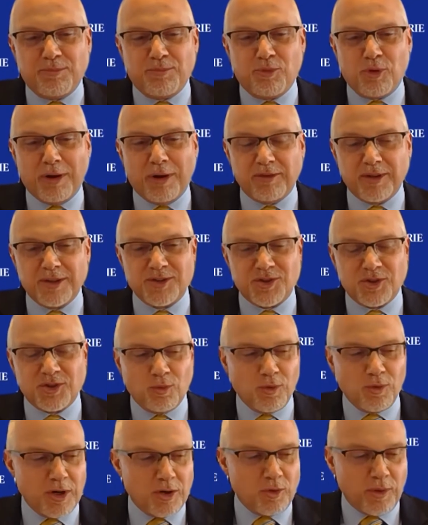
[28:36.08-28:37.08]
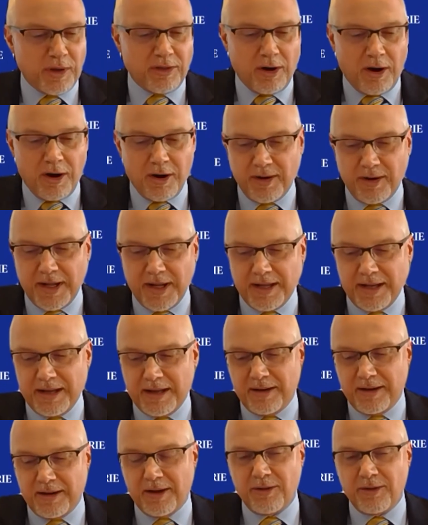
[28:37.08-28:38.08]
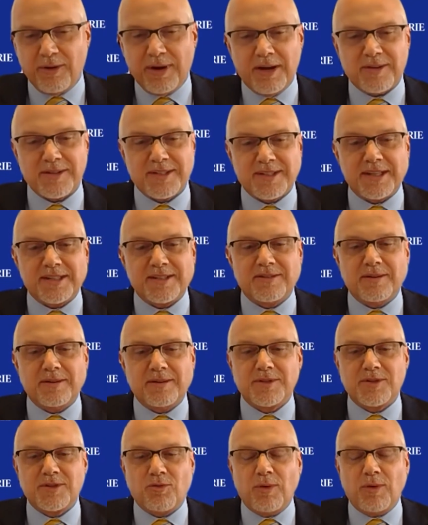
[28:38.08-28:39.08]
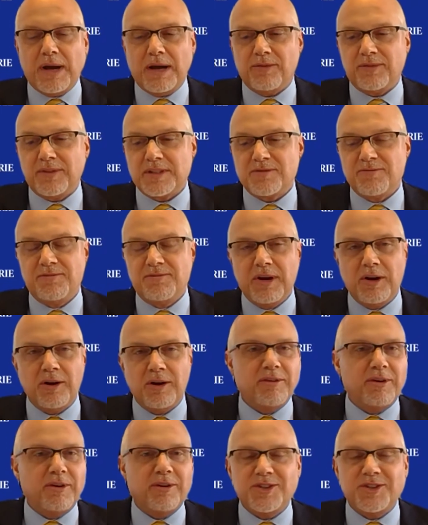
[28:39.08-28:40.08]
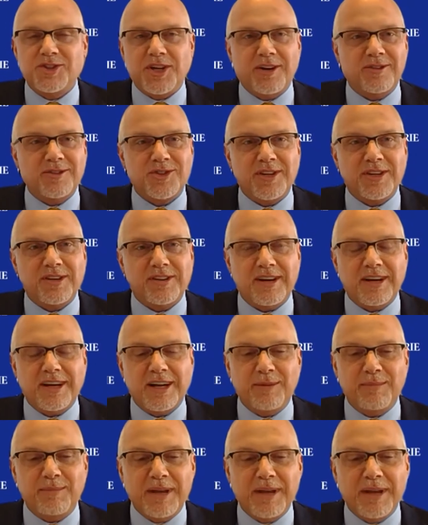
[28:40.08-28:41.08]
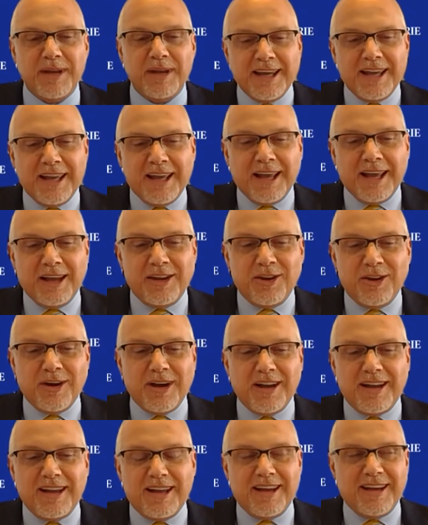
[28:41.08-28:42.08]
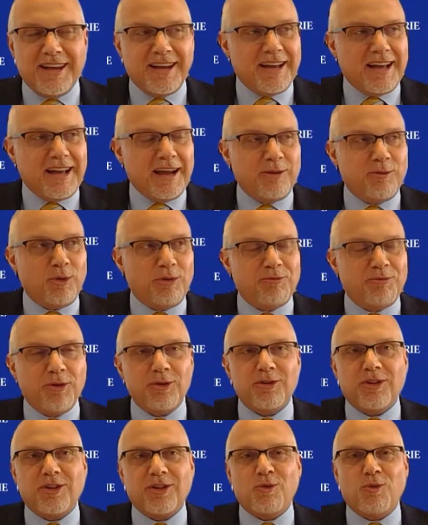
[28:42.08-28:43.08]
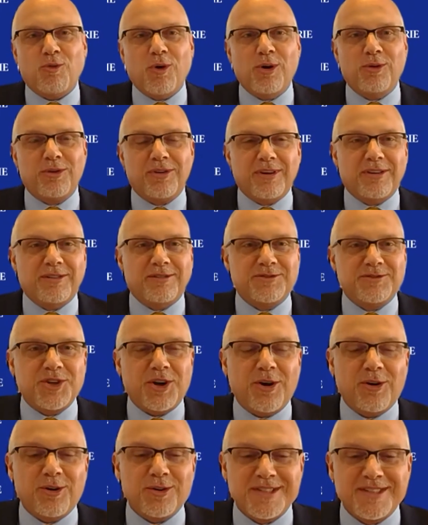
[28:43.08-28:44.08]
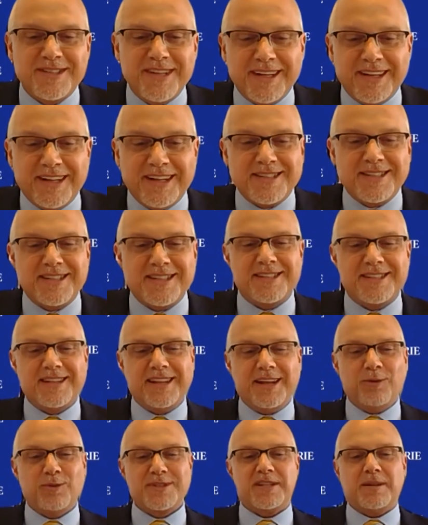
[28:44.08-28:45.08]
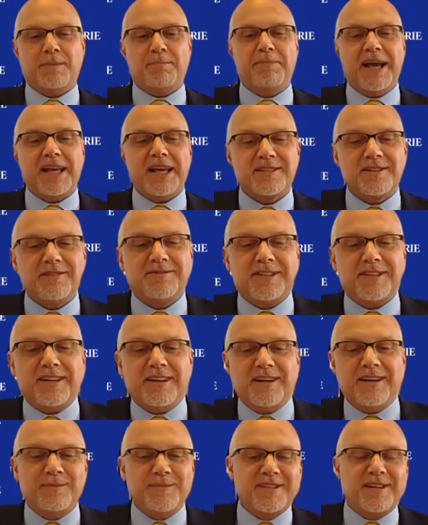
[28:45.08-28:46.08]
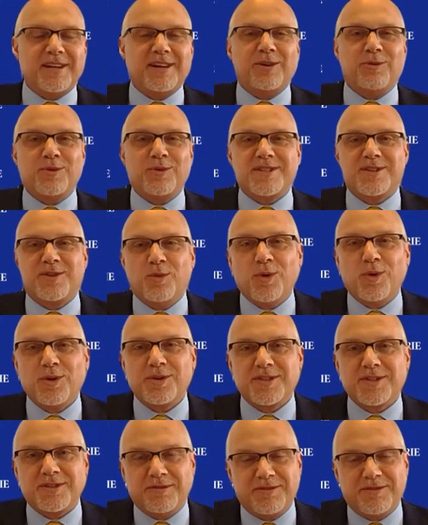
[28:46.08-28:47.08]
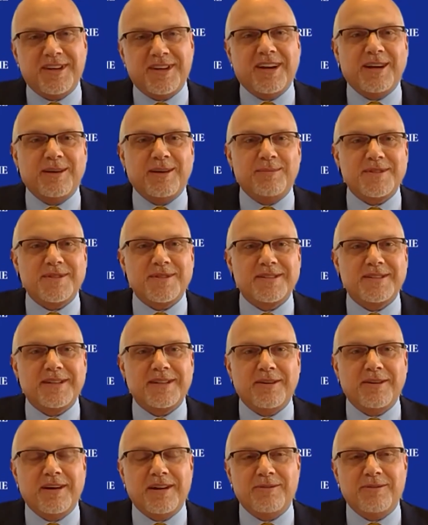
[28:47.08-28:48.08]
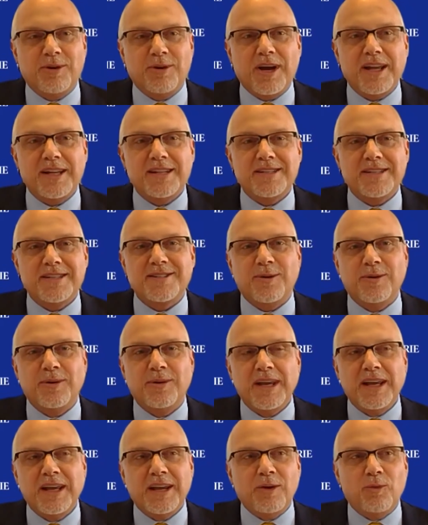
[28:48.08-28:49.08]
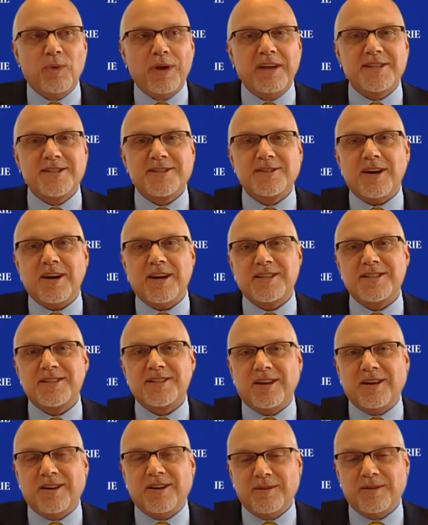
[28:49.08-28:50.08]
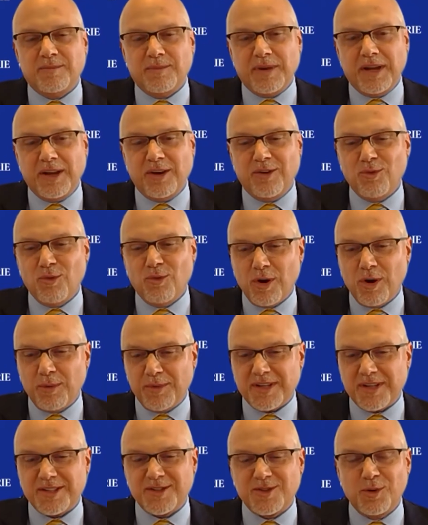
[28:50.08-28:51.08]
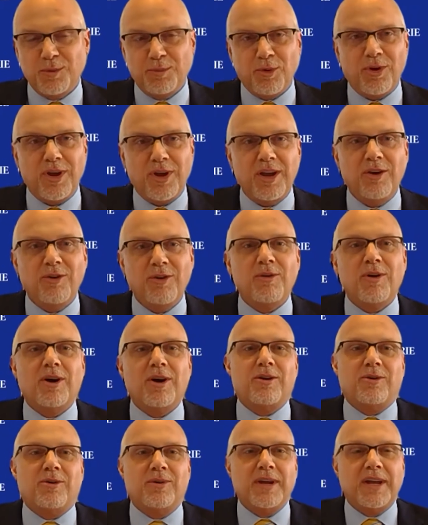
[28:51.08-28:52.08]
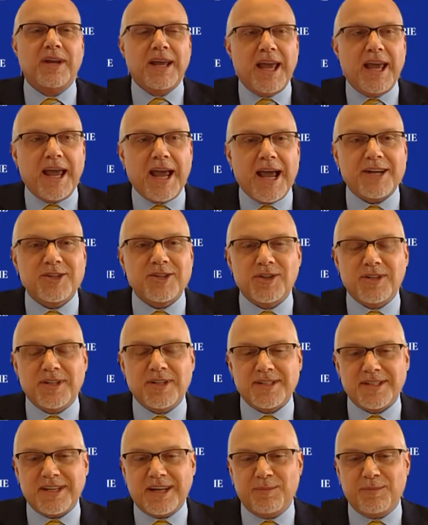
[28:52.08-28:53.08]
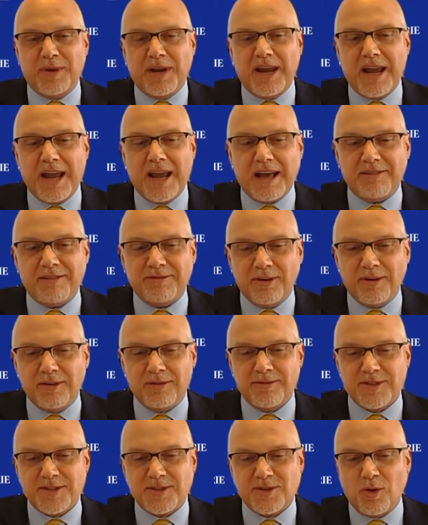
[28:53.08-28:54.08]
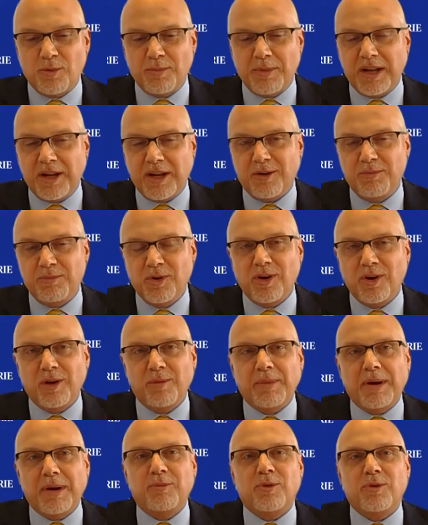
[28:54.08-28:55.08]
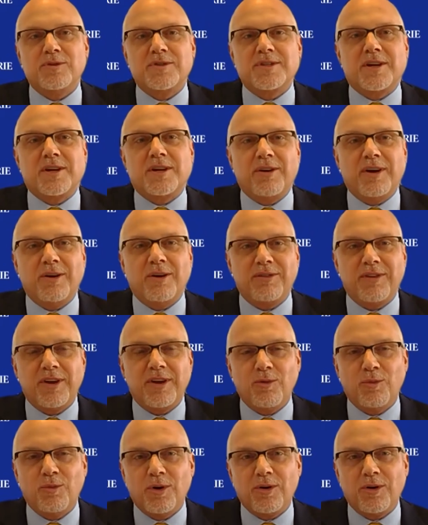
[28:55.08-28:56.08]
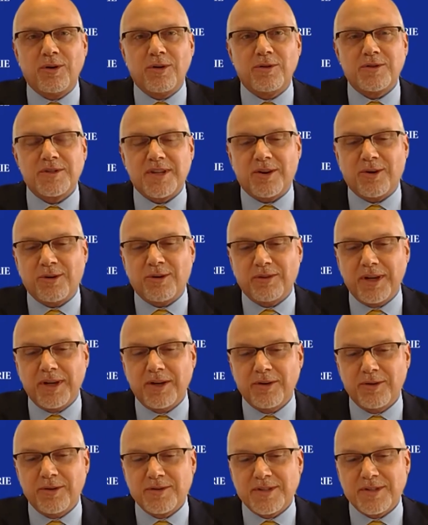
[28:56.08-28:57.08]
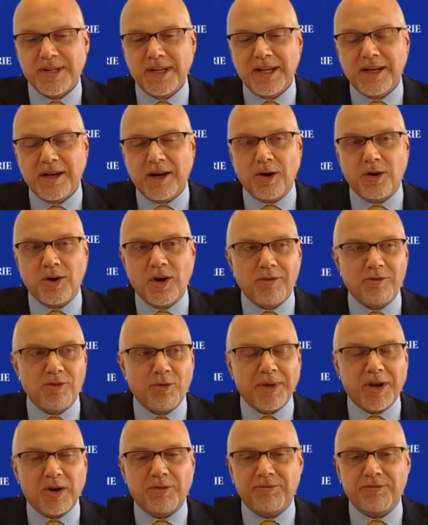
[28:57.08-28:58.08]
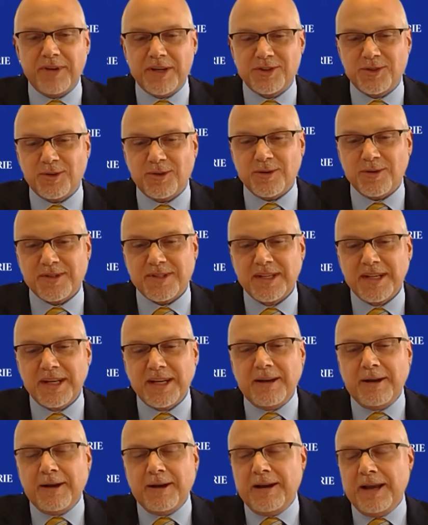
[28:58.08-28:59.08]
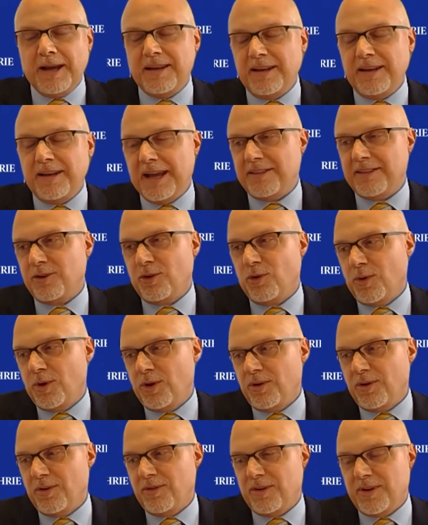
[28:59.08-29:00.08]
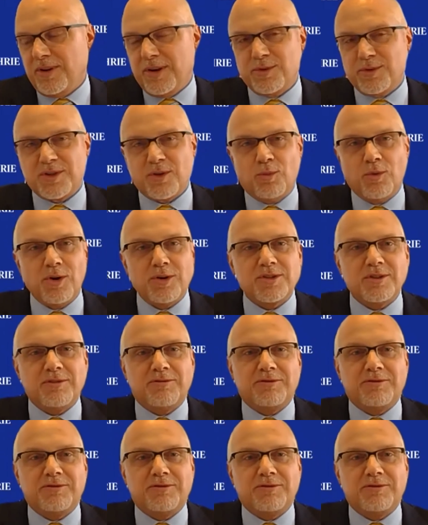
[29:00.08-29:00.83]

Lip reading: privilege to work with Arnett and other health systems throughout this very, very challenging time. I refer to the quote of Charles Dickens. It was the best of times and it was the worst of times, right? So we saw some enormous superhero actions on behalf of so many community members and our healthcare workers and our leaders, our government officials. And yet it was the worst